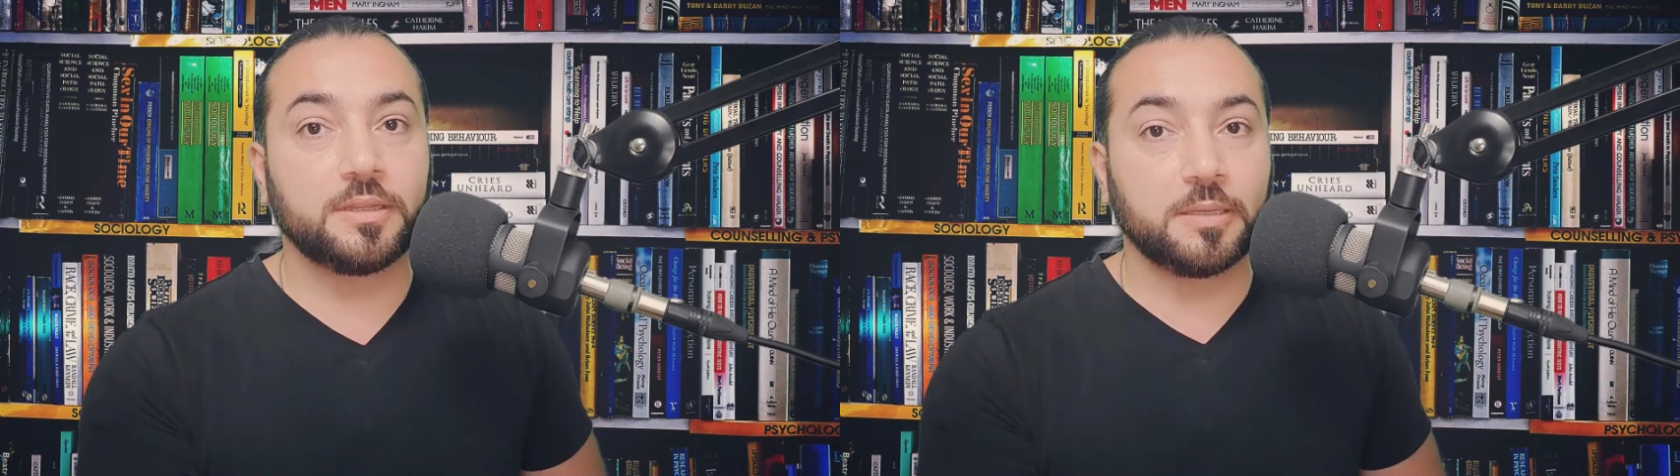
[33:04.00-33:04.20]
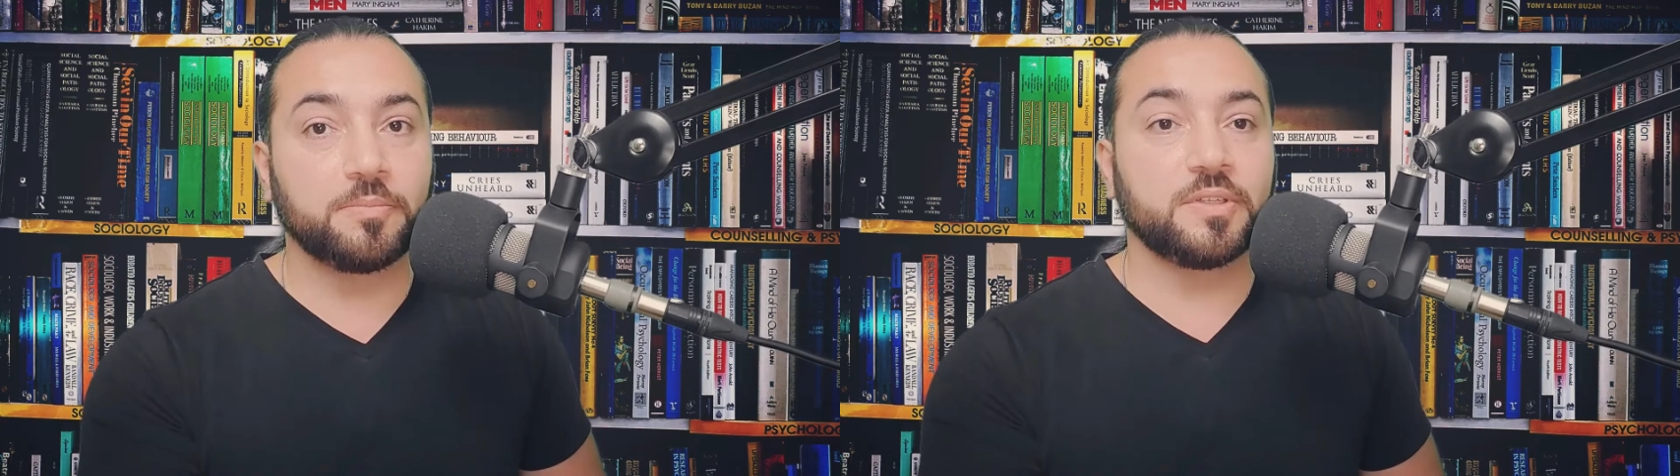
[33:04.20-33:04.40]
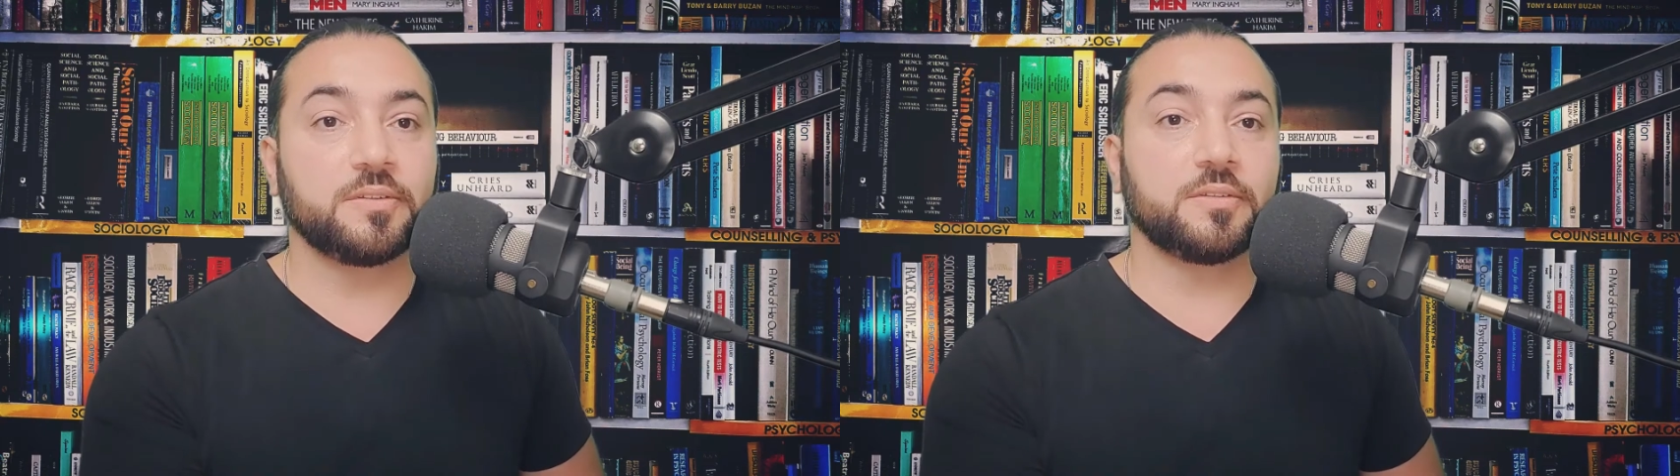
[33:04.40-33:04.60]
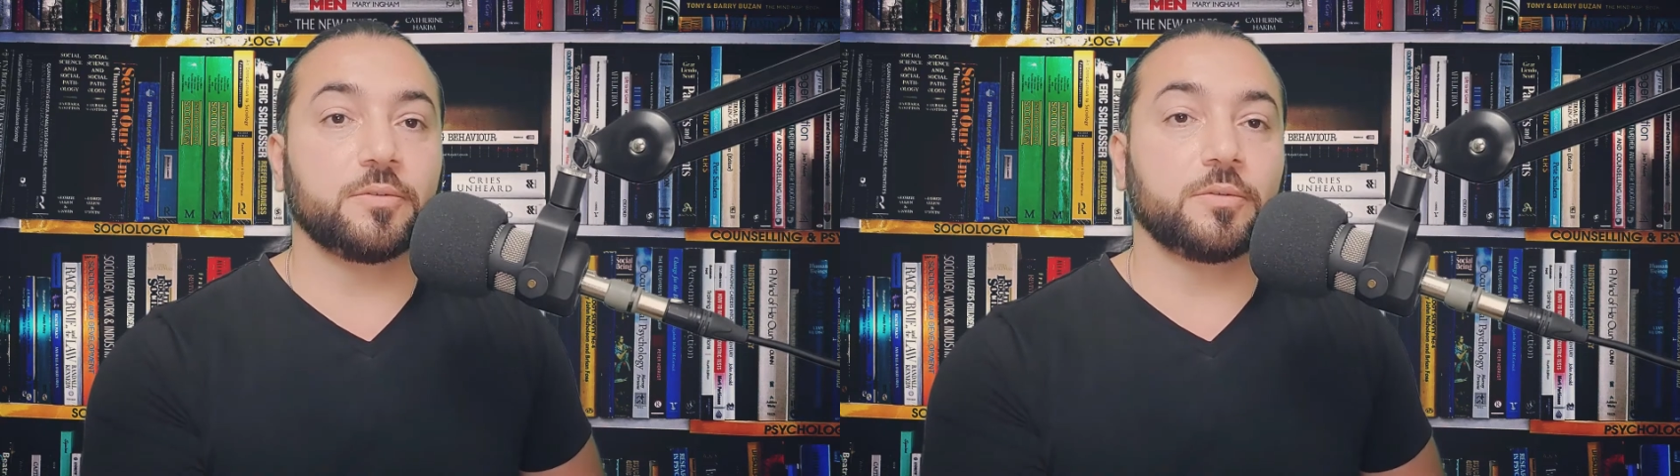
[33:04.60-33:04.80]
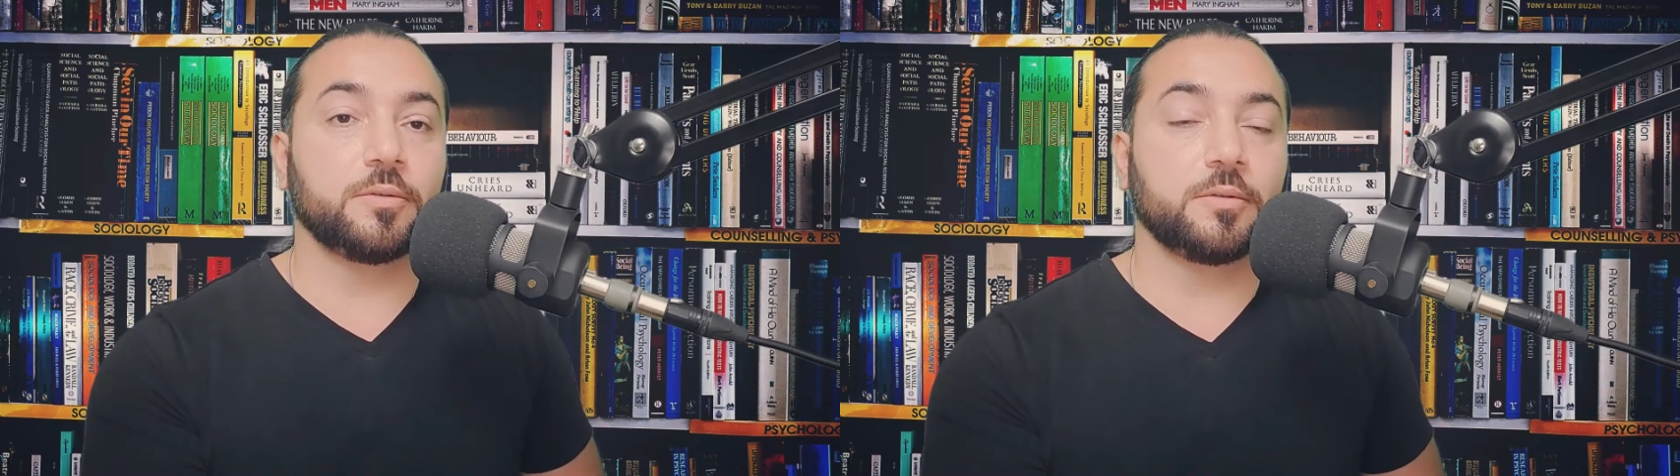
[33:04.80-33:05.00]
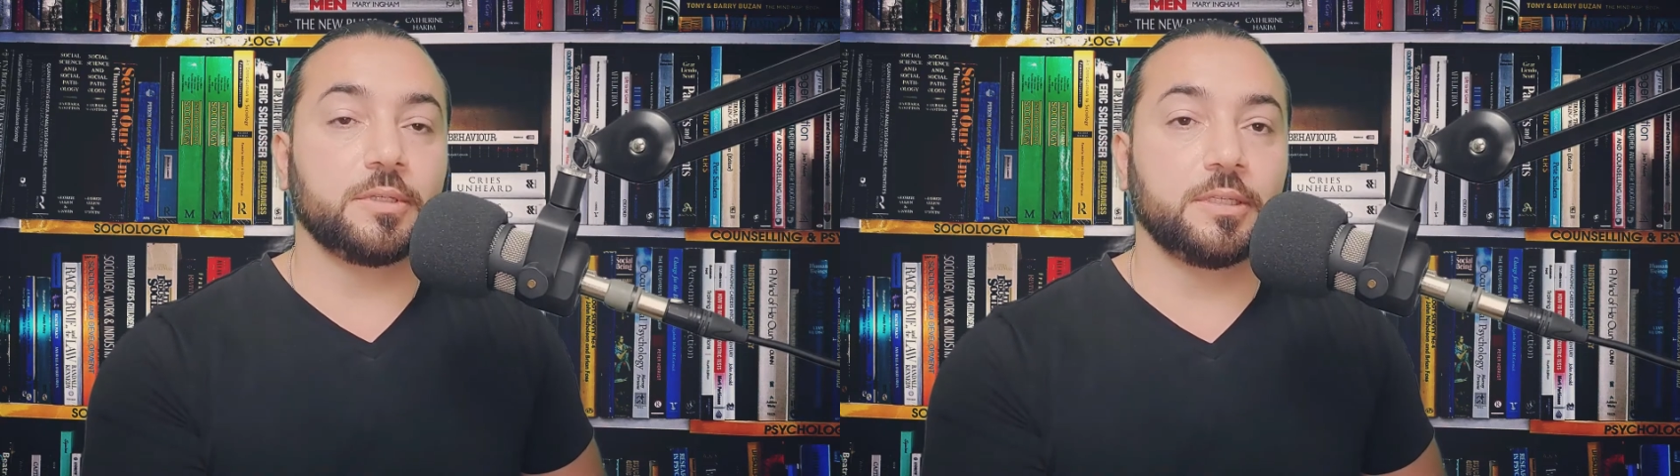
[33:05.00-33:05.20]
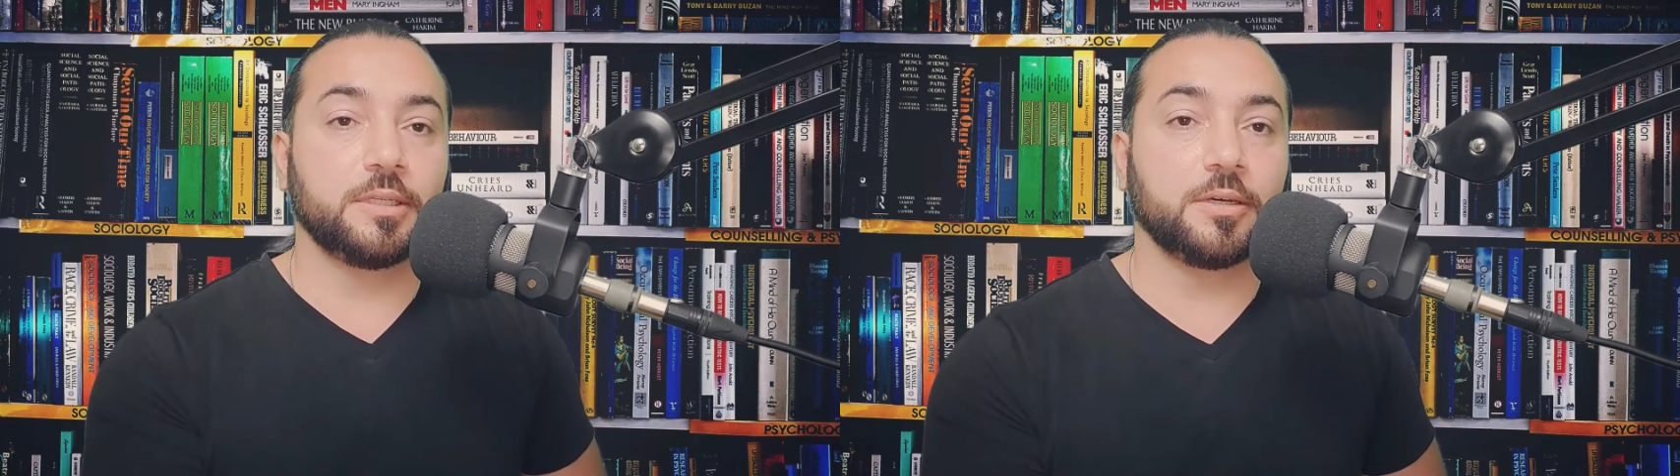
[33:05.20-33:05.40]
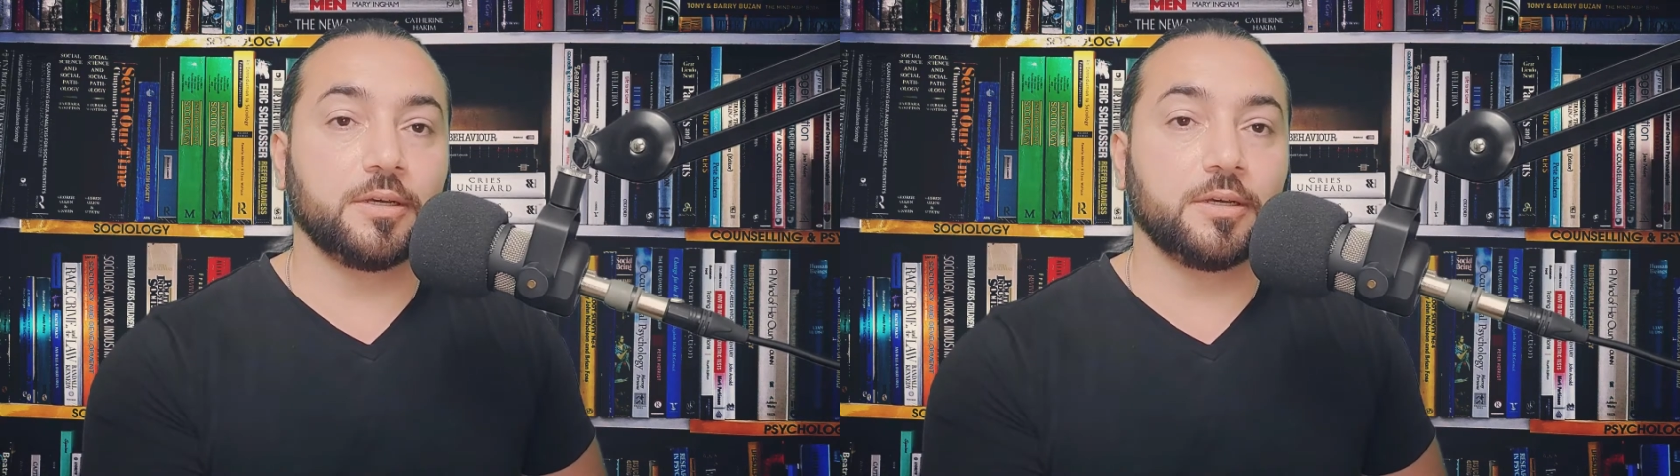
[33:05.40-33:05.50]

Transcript: numbers, or the